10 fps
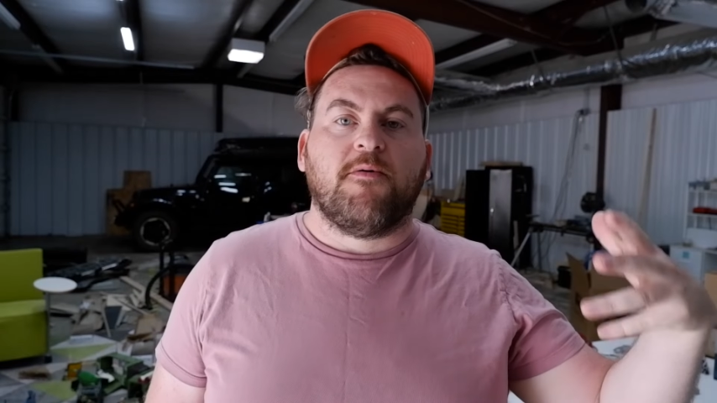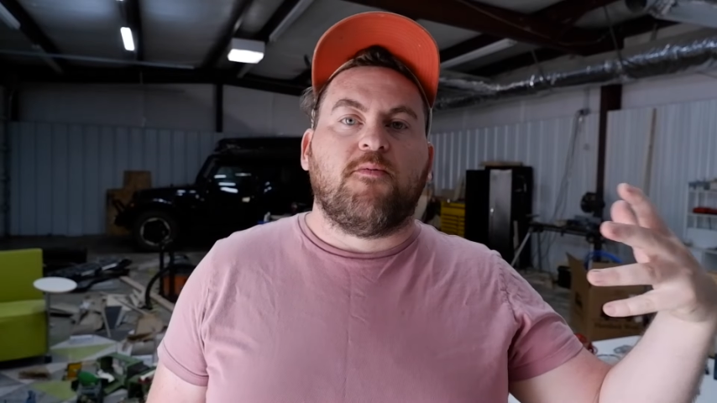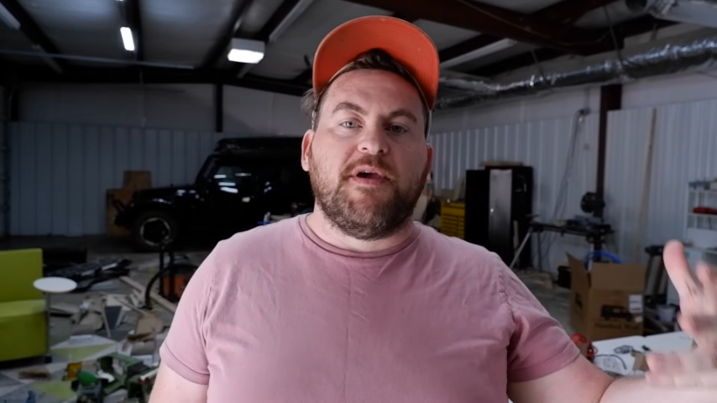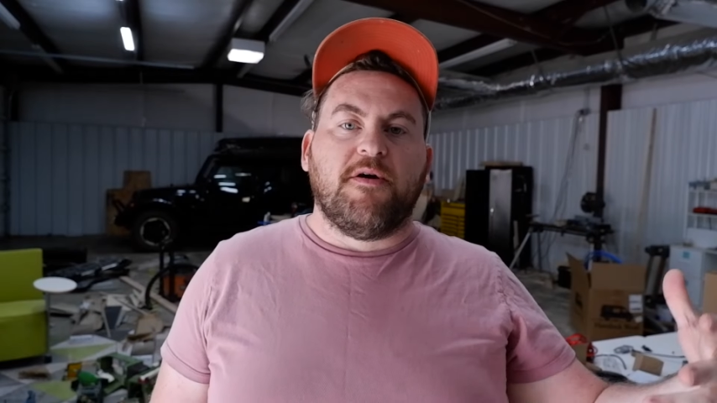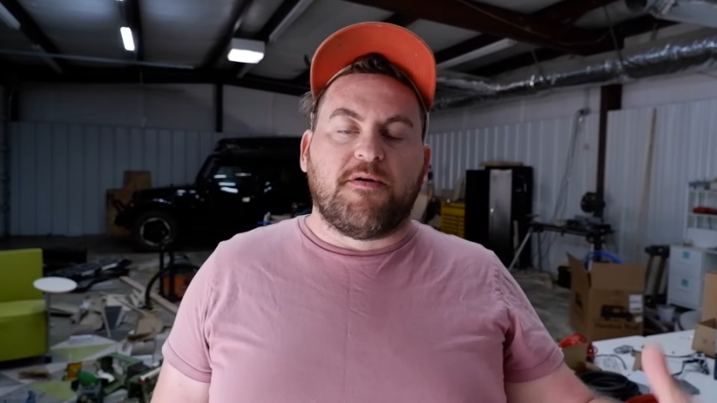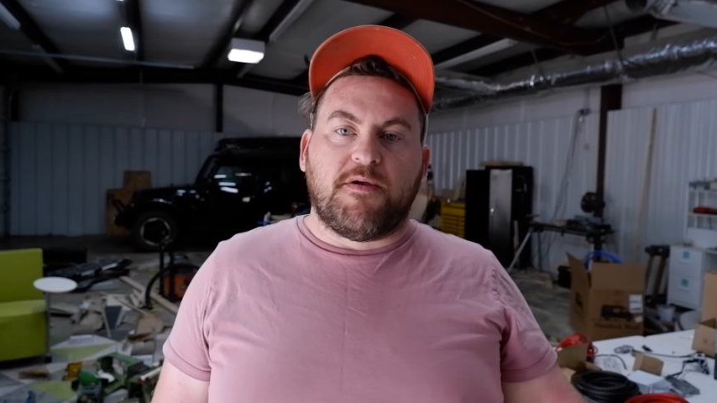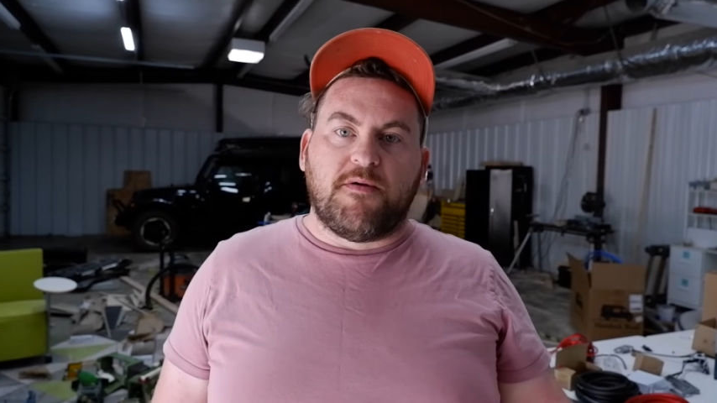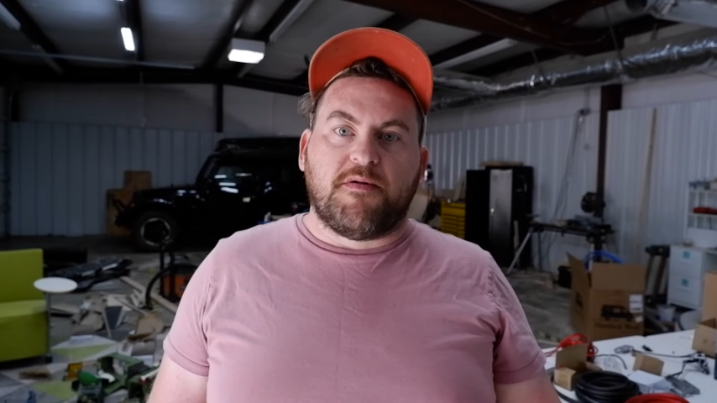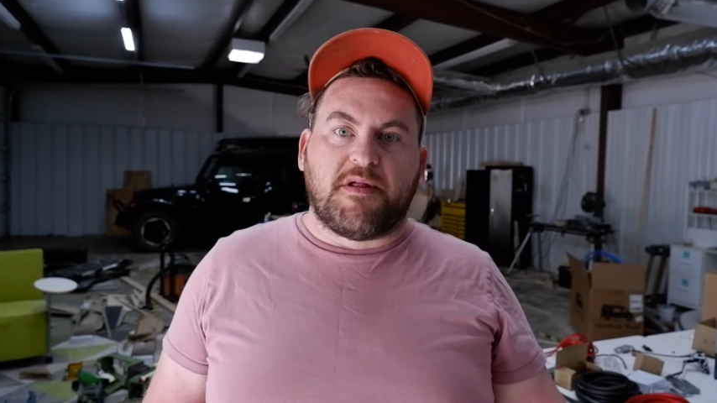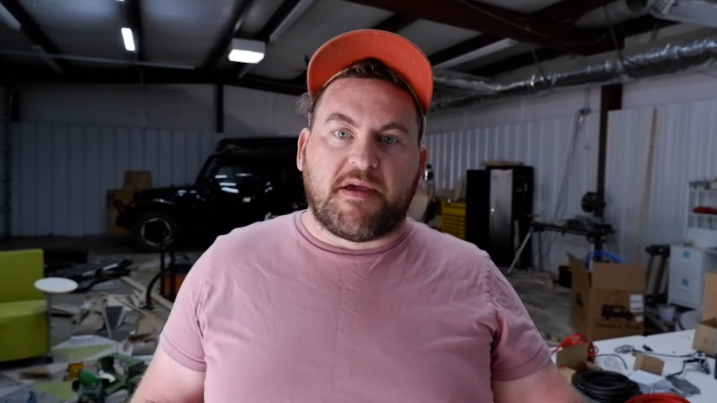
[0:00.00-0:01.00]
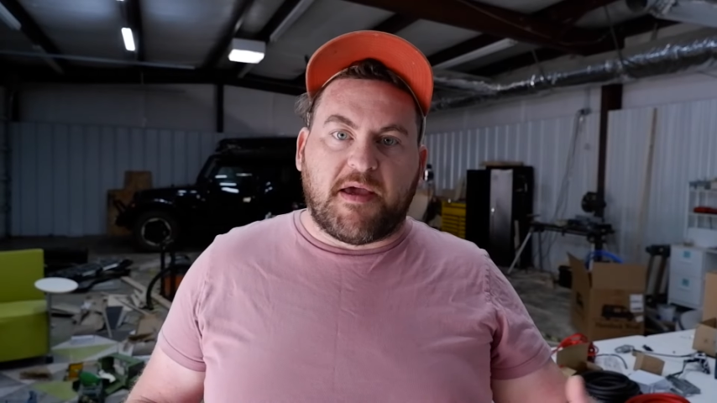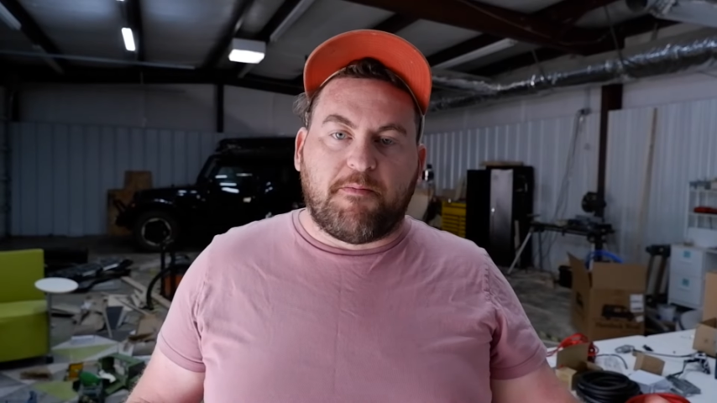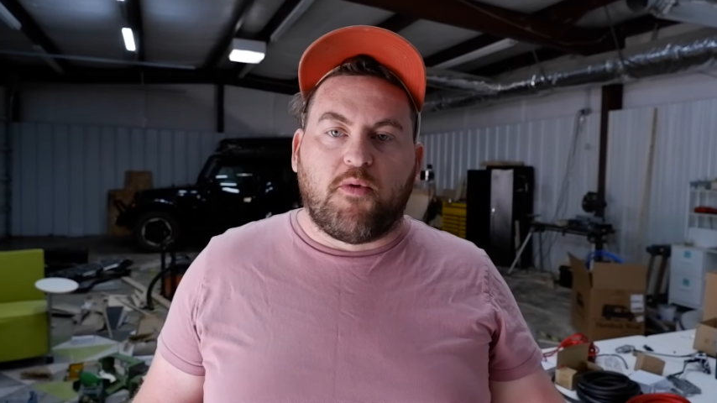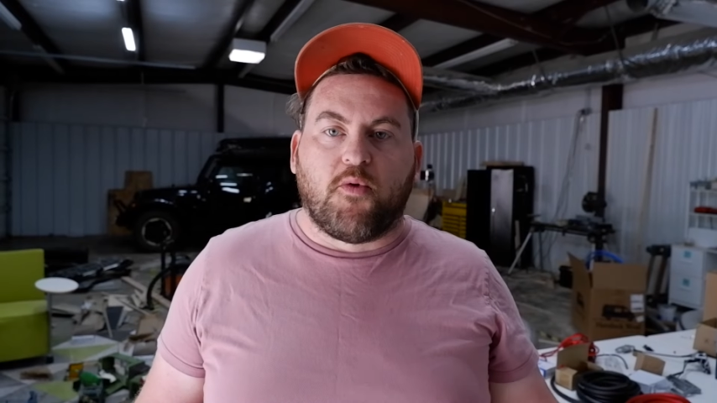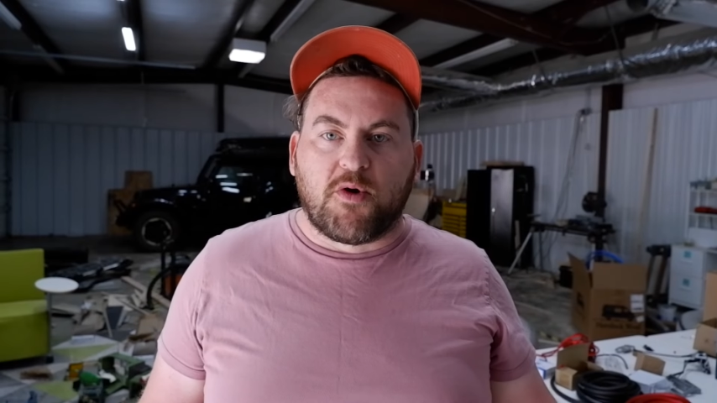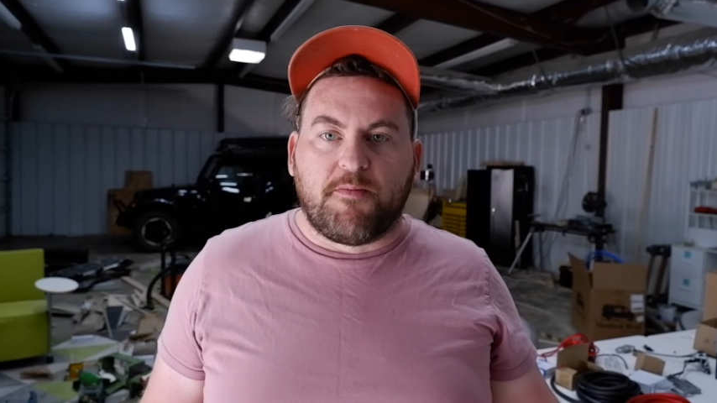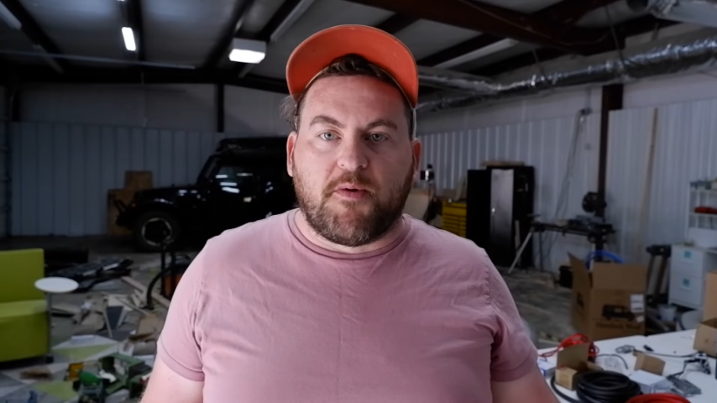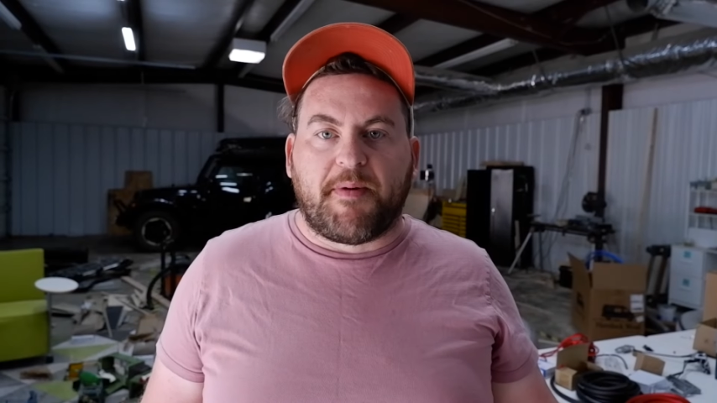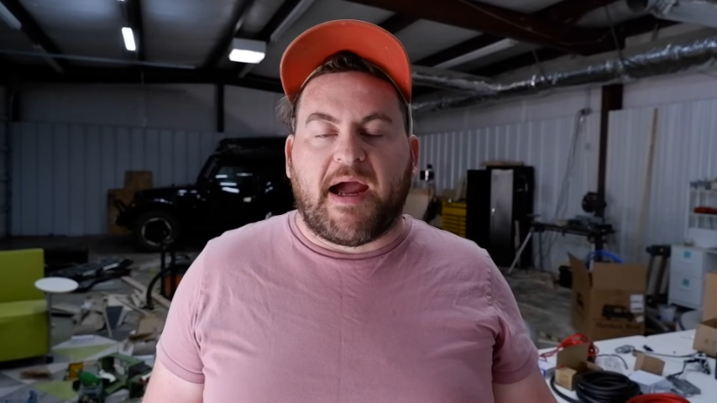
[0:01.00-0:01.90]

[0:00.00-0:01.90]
we are using a portable